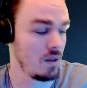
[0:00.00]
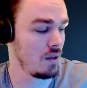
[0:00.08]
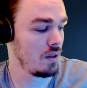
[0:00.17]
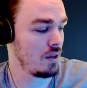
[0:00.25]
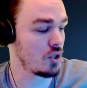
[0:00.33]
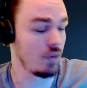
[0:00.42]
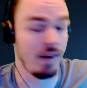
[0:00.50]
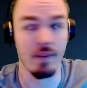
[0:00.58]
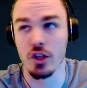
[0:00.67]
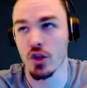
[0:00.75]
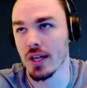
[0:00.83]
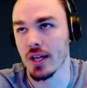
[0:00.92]
And so if I'm going
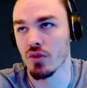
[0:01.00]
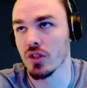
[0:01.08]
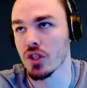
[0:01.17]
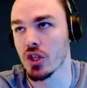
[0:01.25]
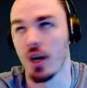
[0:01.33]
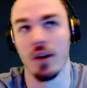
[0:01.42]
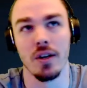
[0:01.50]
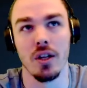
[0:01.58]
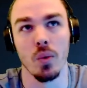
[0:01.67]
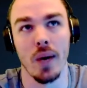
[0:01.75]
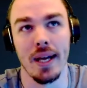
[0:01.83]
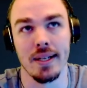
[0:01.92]
to transfer it to Sarg either
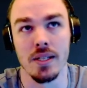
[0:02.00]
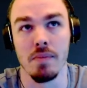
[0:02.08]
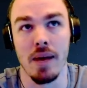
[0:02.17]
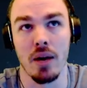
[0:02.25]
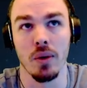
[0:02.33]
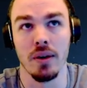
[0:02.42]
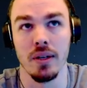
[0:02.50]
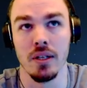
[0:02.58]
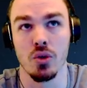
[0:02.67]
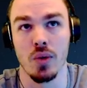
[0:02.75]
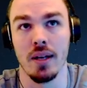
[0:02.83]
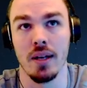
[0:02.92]
way, it doesn't matter where it
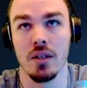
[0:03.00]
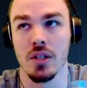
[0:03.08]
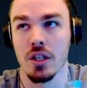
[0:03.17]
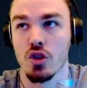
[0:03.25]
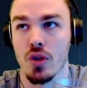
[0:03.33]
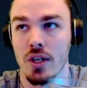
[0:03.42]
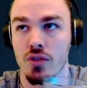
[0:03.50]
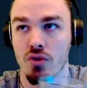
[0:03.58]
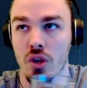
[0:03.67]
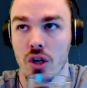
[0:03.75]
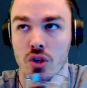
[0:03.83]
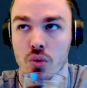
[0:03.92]
is, right? Because it can transfer
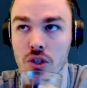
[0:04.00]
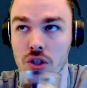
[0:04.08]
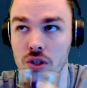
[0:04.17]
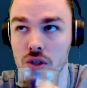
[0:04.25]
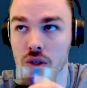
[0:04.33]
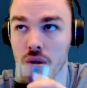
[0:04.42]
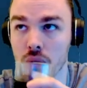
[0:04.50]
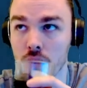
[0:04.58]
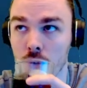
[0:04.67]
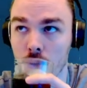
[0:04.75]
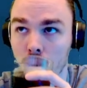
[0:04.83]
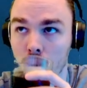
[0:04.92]
across regions.
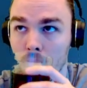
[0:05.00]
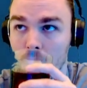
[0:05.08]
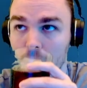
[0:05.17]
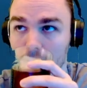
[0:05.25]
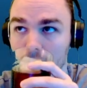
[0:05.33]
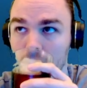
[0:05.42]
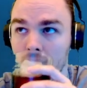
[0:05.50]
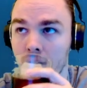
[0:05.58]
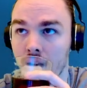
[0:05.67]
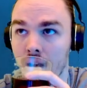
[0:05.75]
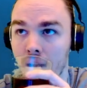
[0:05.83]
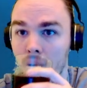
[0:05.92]
Can it not?